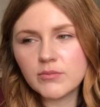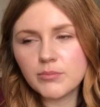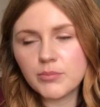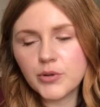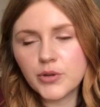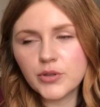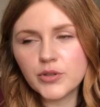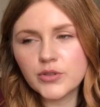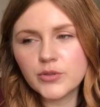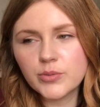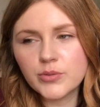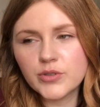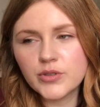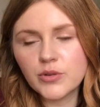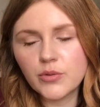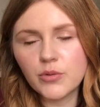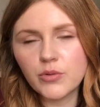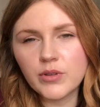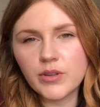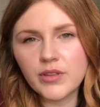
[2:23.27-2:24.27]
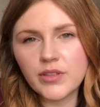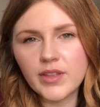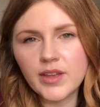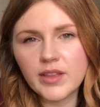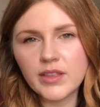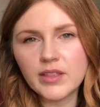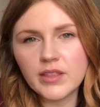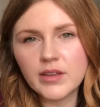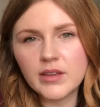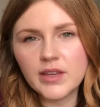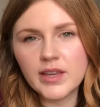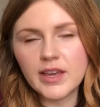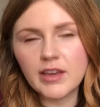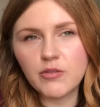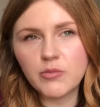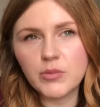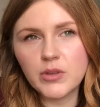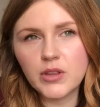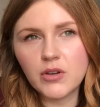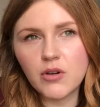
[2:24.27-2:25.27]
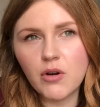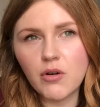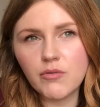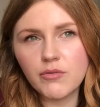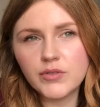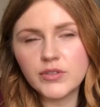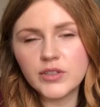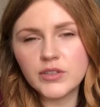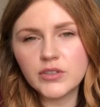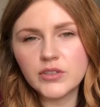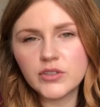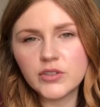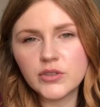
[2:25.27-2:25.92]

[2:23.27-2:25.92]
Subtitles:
booze was the only thing that gave me the confidence